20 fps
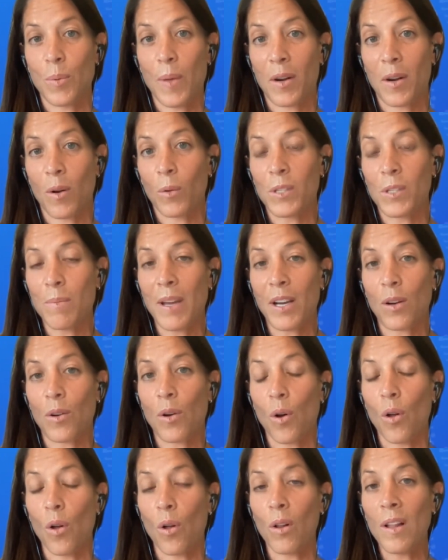with an ultimate
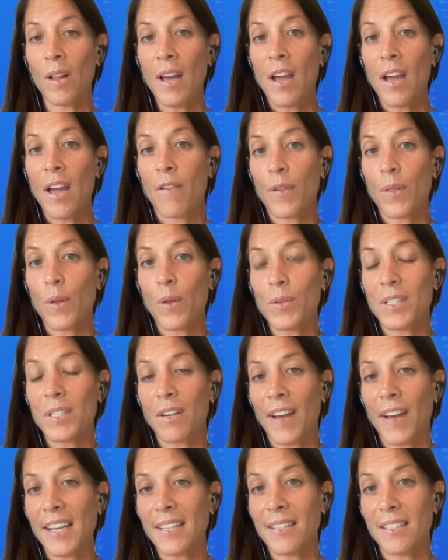goal for those
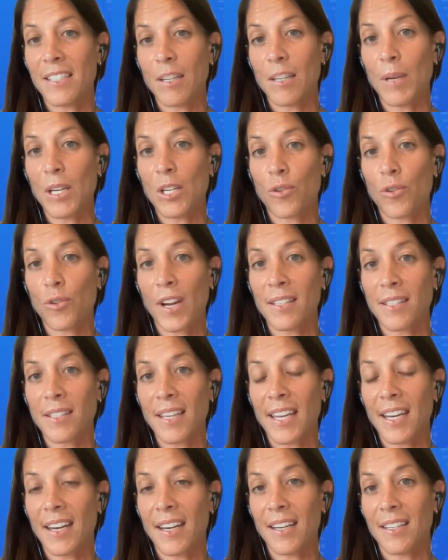devices to be
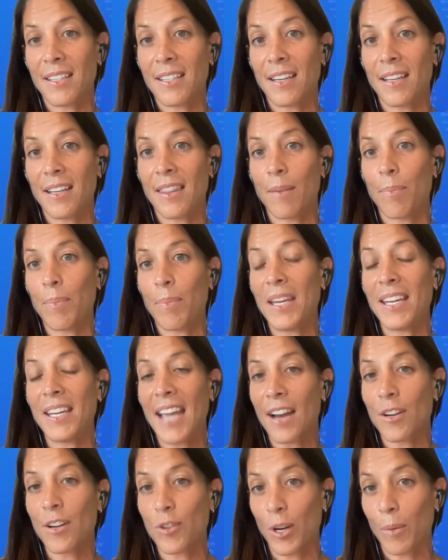translated into the
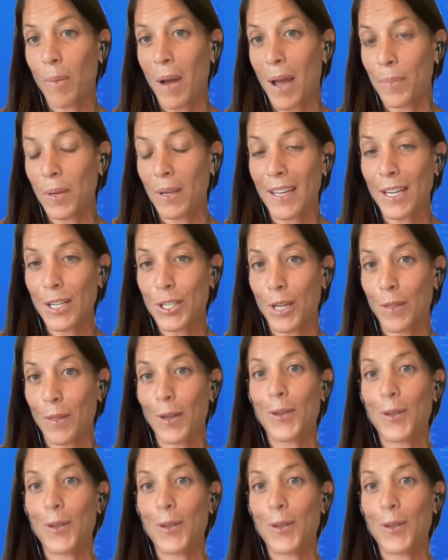pediatric population,